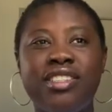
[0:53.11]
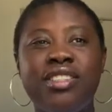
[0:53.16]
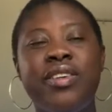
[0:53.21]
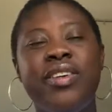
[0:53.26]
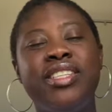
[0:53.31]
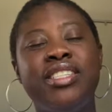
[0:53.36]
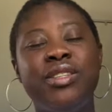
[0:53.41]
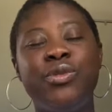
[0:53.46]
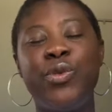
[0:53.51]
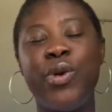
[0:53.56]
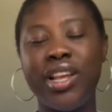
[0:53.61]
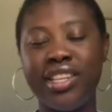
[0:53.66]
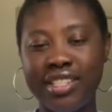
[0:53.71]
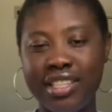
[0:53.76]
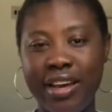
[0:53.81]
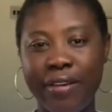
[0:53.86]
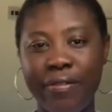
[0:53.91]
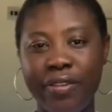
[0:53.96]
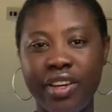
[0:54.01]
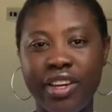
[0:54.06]
so it's in
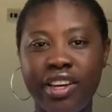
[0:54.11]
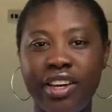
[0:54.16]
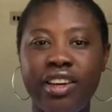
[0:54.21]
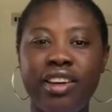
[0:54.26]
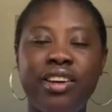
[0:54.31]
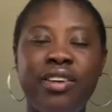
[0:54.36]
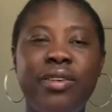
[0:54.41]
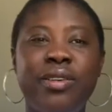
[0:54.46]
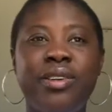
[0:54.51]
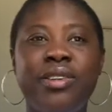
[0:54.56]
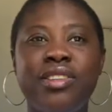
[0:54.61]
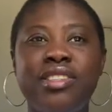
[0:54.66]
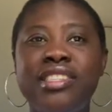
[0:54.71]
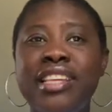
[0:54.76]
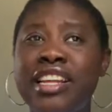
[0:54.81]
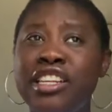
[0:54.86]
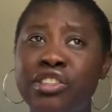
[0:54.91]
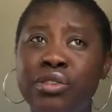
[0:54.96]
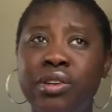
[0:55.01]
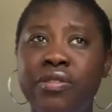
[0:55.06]
West Africa or
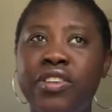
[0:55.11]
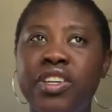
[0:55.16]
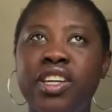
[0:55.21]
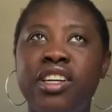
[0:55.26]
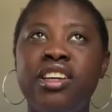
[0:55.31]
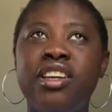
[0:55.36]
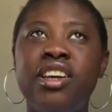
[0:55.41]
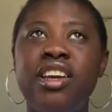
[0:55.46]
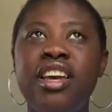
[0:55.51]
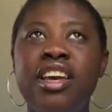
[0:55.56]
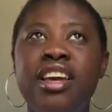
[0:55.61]
Central Africa.